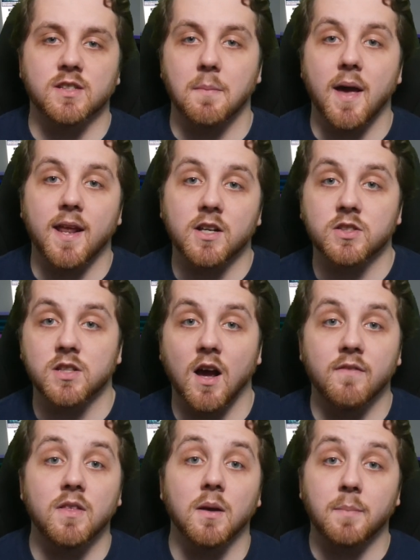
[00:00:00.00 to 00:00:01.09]
schematics
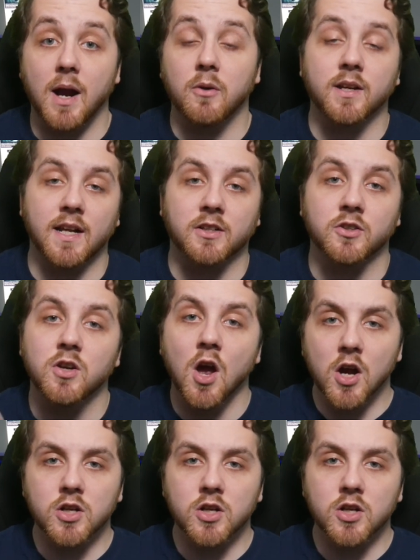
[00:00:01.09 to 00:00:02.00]
of the power connector